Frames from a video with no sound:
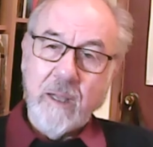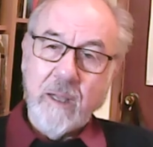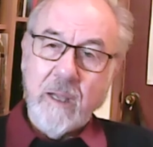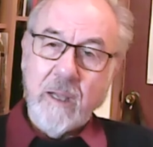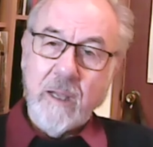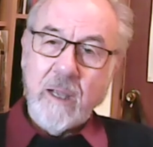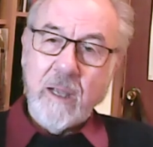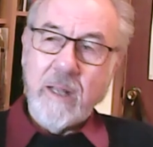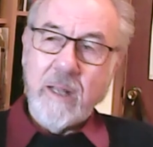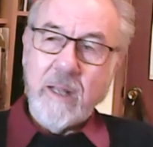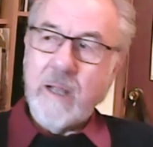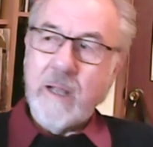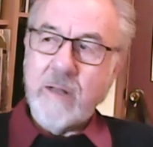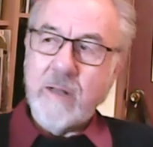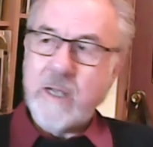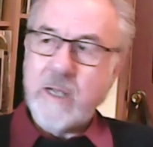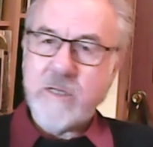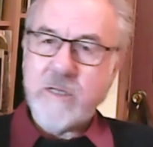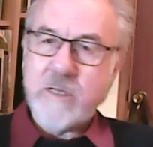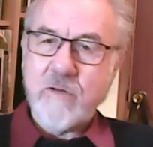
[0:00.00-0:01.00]
And yeah. now
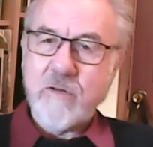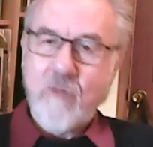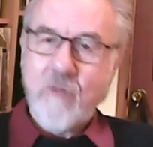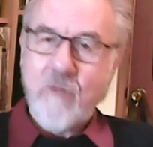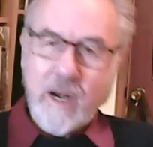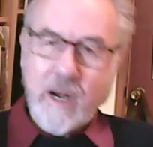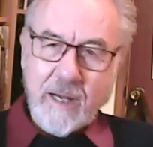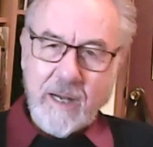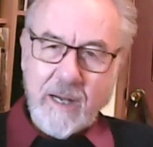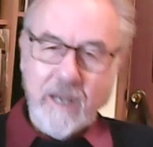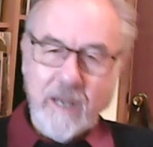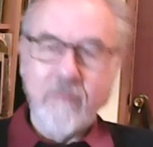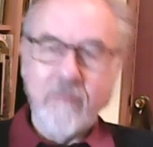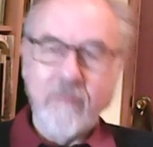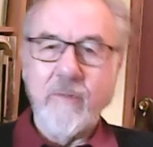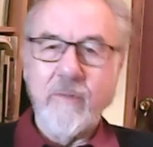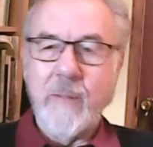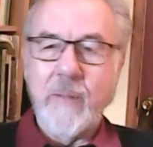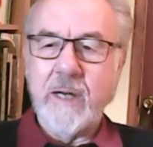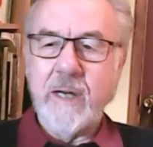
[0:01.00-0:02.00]
they're struggling
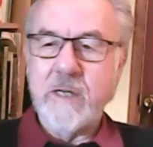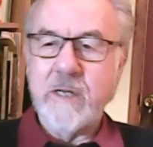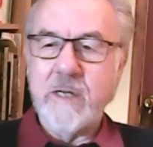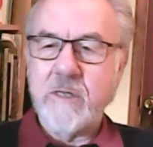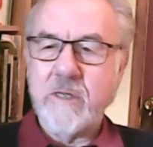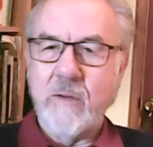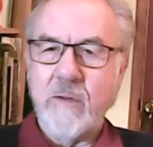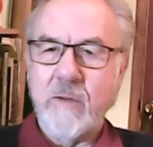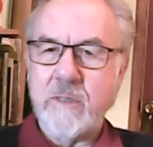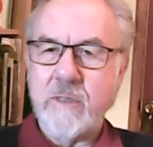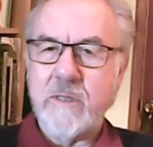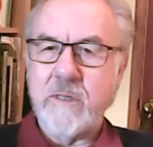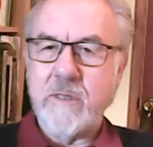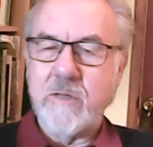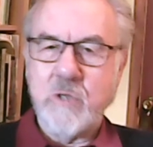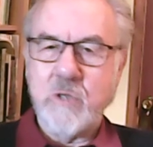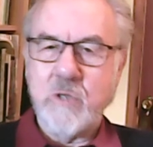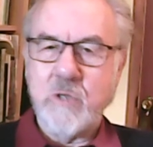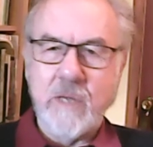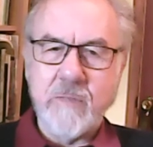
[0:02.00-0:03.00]
for money. So it's,
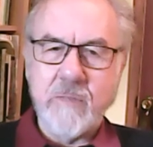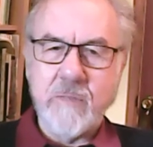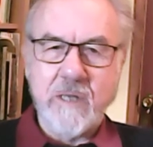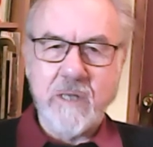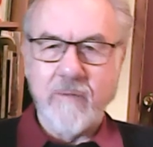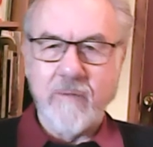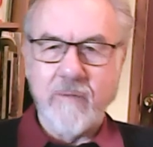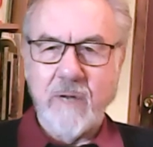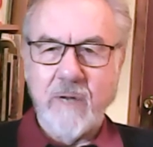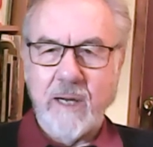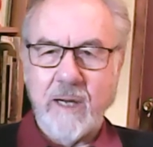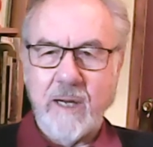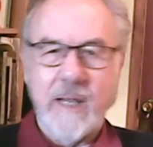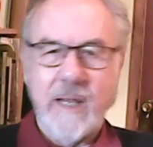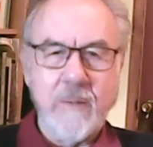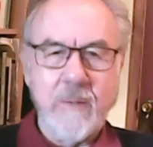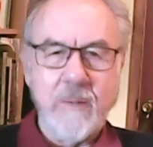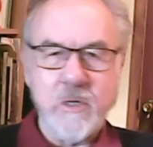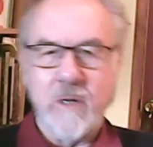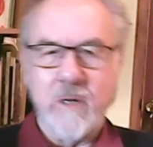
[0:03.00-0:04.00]
it's cheap stuff like
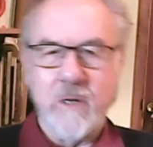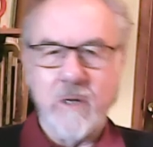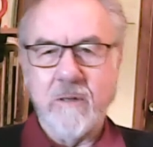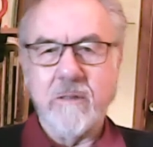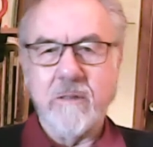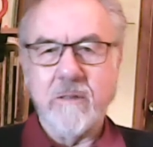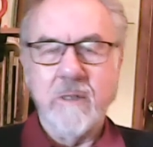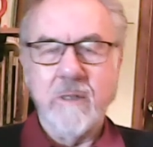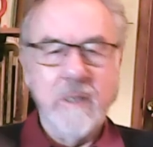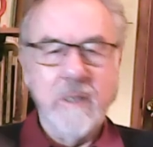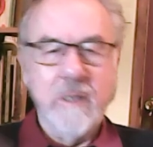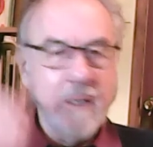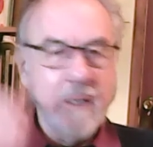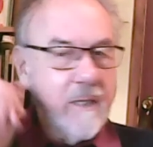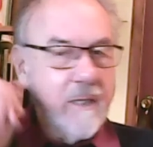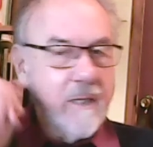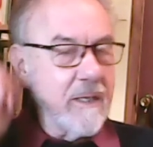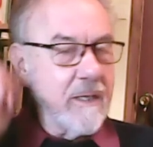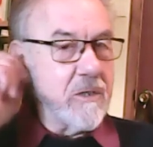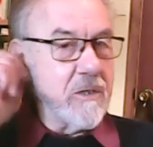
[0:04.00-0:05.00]
game shows.
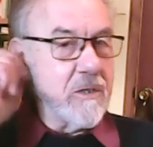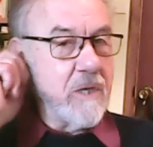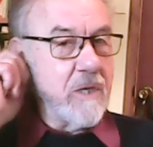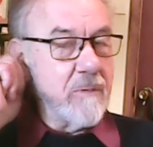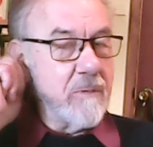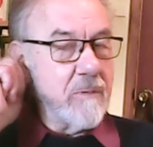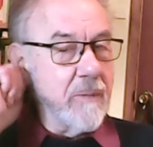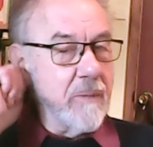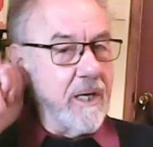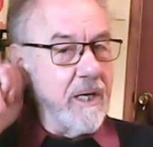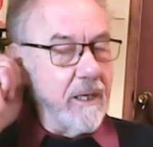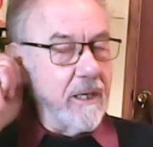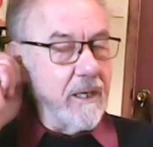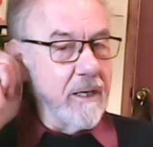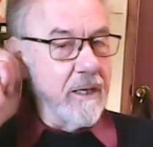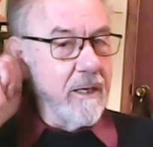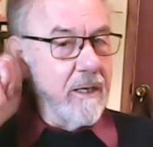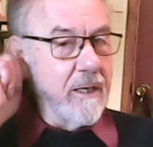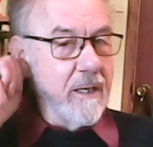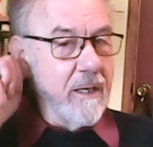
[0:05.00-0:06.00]
They're cheap mm. to make.
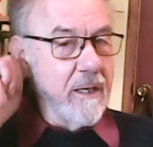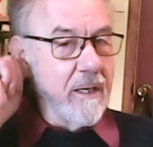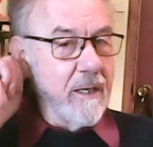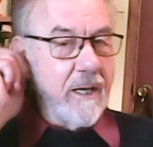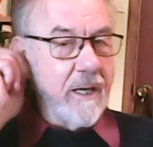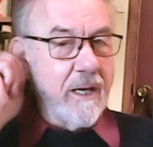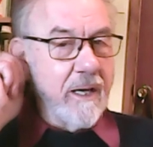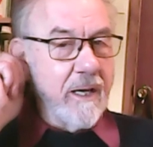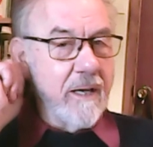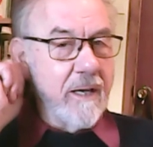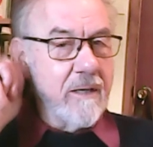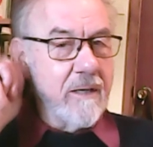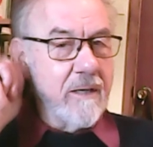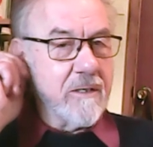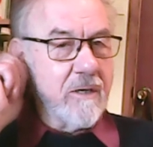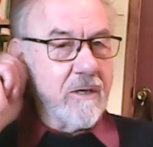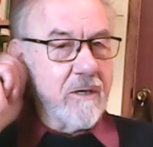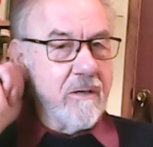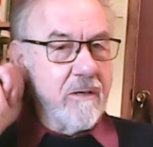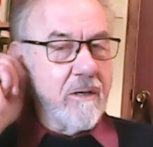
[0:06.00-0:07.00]
Uh,
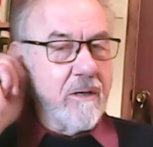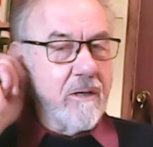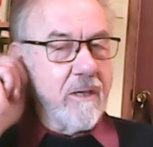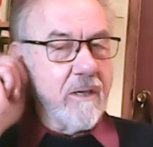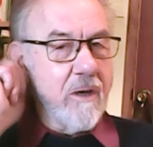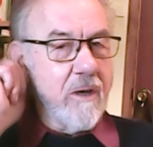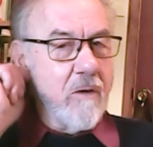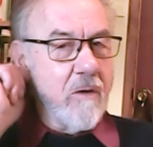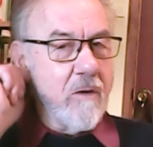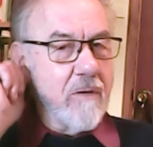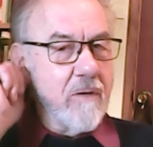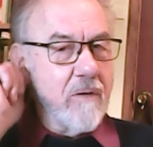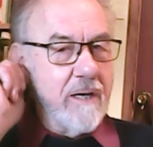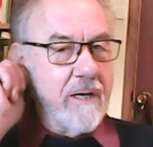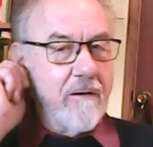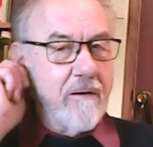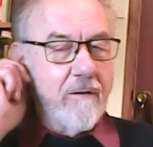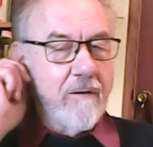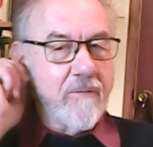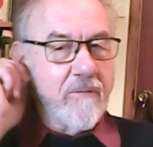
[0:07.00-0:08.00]
so, you know, the golden
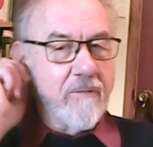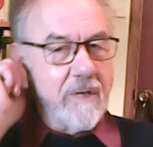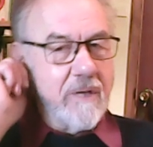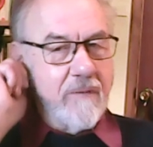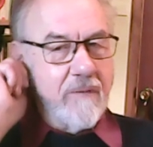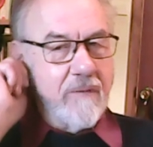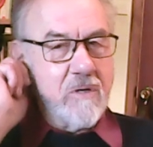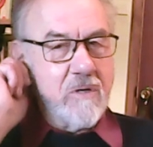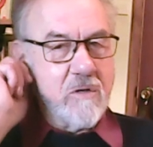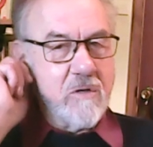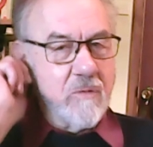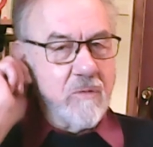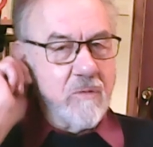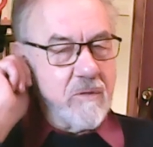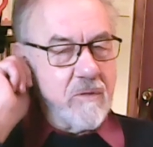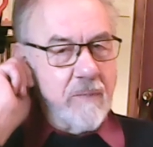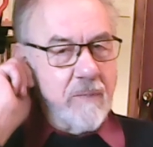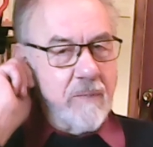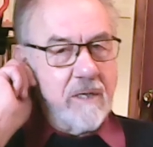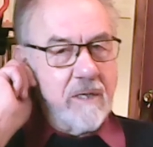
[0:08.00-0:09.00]
era of television was
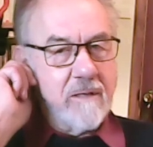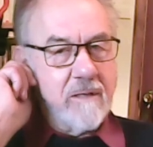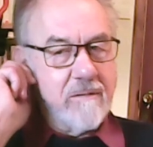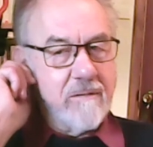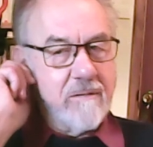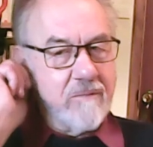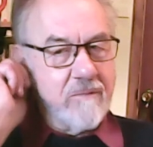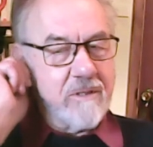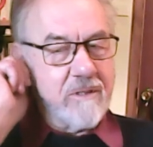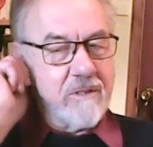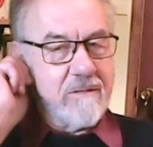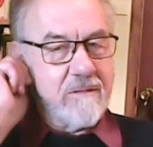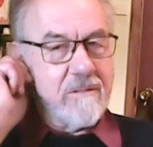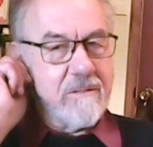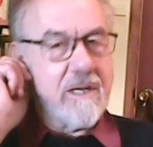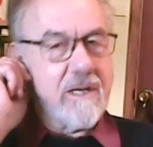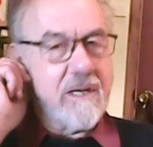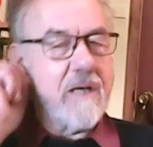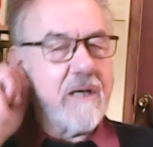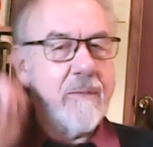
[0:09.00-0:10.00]
meant, was
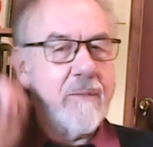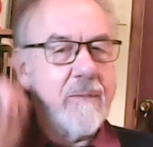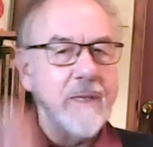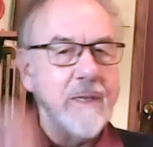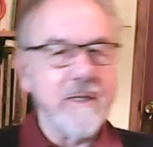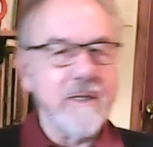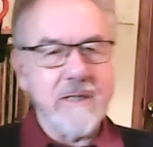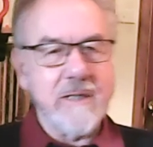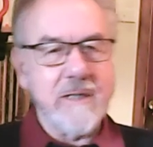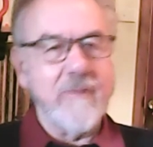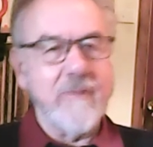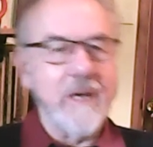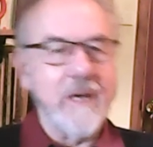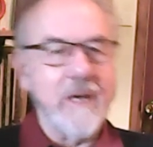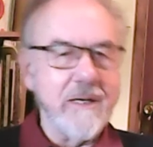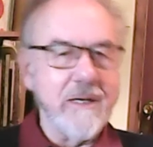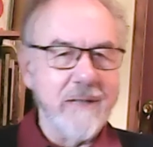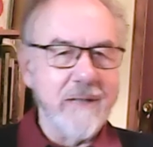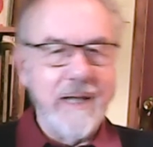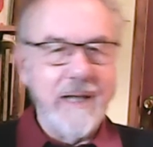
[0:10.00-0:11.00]
said to be the
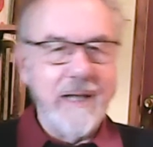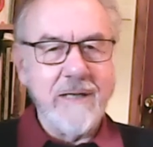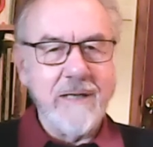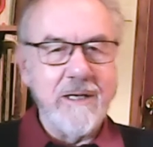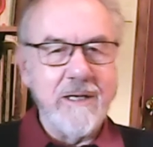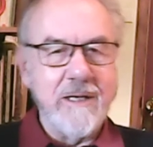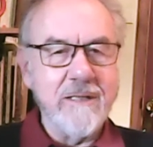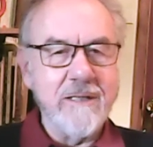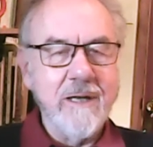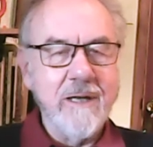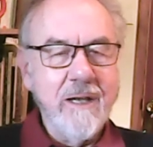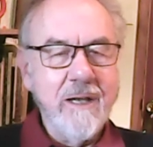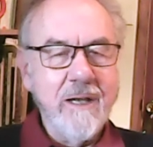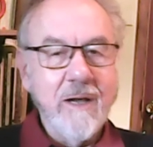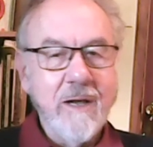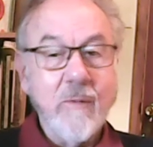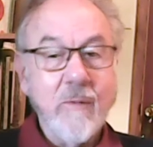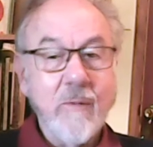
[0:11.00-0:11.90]
70s and 80s. We